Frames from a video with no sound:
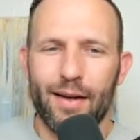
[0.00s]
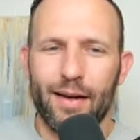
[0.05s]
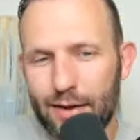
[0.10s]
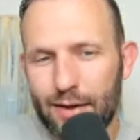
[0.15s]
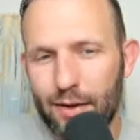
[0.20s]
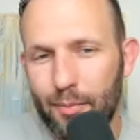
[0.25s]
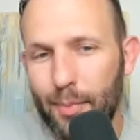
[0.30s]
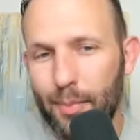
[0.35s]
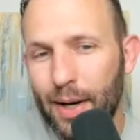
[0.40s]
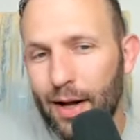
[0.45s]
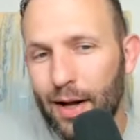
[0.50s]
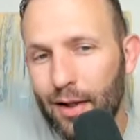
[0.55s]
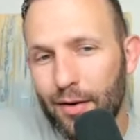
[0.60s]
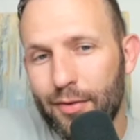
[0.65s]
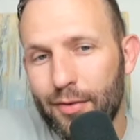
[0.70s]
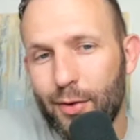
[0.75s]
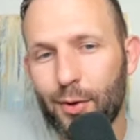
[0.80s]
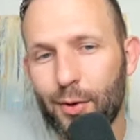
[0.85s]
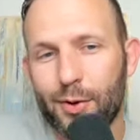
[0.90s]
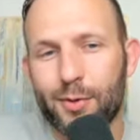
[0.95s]
The bell,
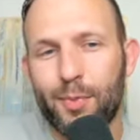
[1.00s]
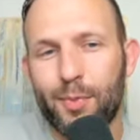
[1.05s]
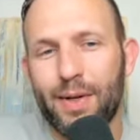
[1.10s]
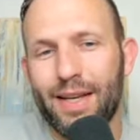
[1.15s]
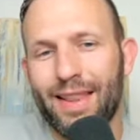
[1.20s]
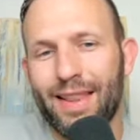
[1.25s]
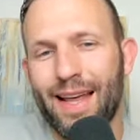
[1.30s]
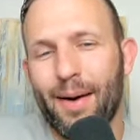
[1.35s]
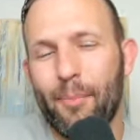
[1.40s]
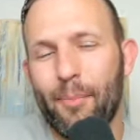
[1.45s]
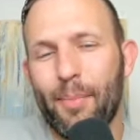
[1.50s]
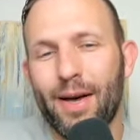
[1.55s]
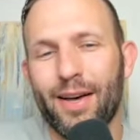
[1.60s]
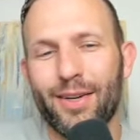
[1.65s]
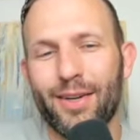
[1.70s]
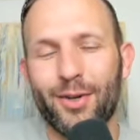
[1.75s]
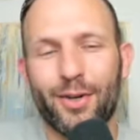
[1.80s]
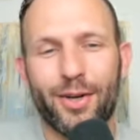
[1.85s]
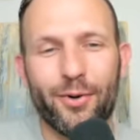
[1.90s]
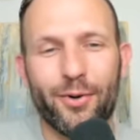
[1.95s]
course, being that bell
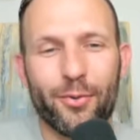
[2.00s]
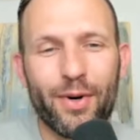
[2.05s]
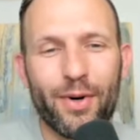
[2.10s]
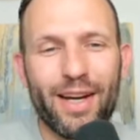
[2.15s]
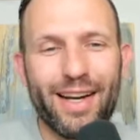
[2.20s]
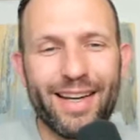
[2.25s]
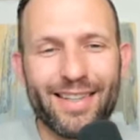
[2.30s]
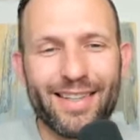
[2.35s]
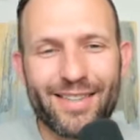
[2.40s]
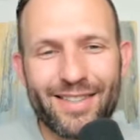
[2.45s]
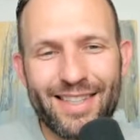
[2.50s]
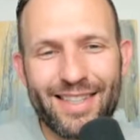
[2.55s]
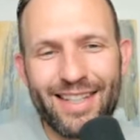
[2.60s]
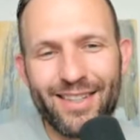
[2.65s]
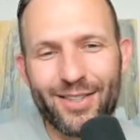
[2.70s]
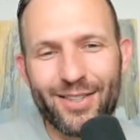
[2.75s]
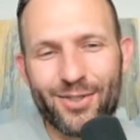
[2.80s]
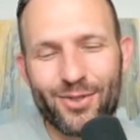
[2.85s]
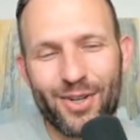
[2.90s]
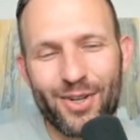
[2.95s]
you can ring in
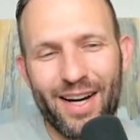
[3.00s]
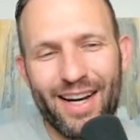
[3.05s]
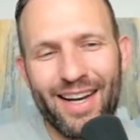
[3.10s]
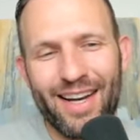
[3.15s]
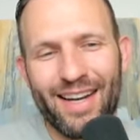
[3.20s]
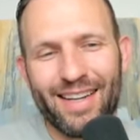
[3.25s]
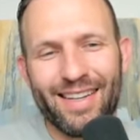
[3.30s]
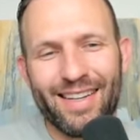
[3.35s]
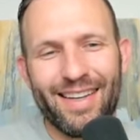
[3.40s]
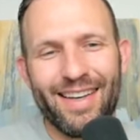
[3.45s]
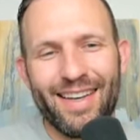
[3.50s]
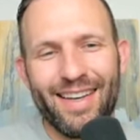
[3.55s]
SEAL training,